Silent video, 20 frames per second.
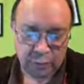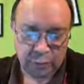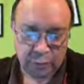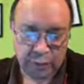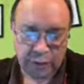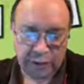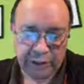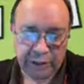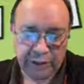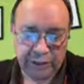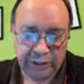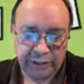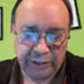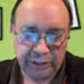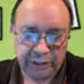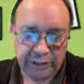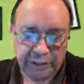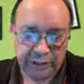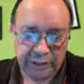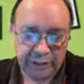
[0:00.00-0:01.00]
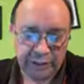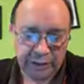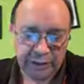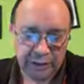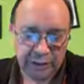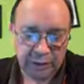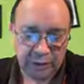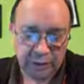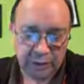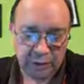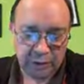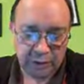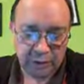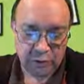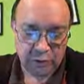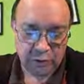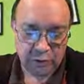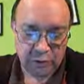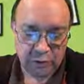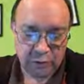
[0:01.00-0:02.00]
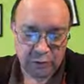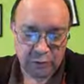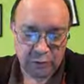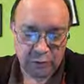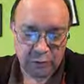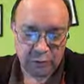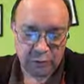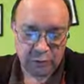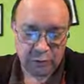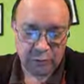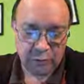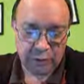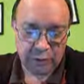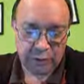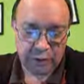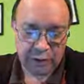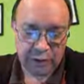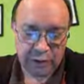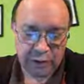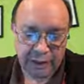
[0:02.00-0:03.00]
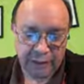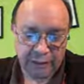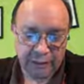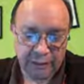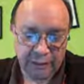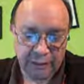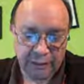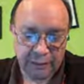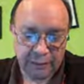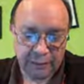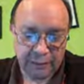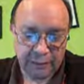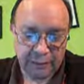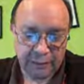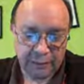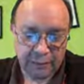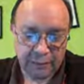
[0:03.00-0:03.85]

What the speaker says: through point F, and this one also goes through point F.